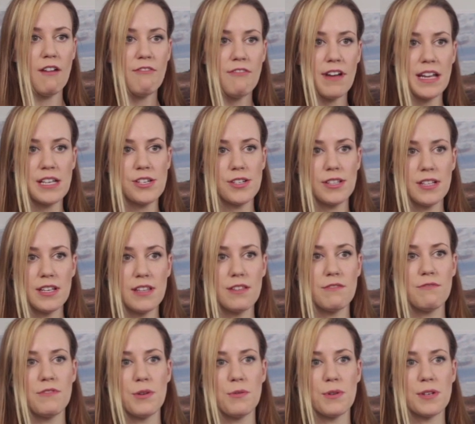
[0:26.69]
Eventually
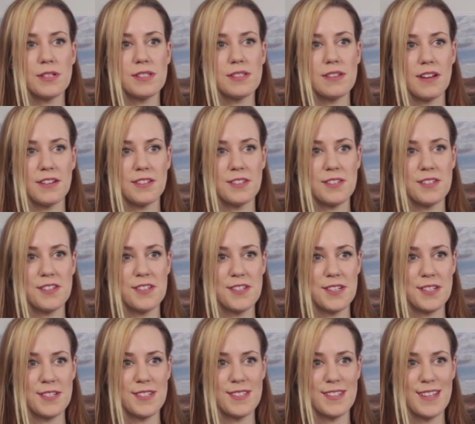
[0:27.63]
the viewer starts to
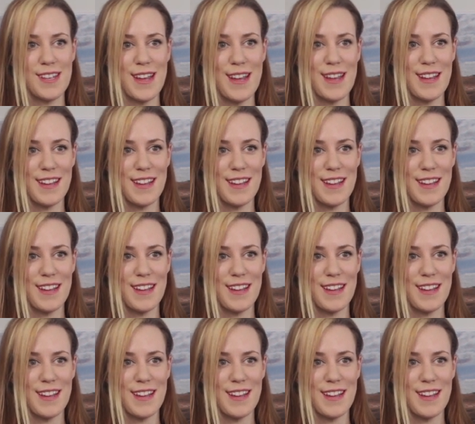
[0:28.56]
just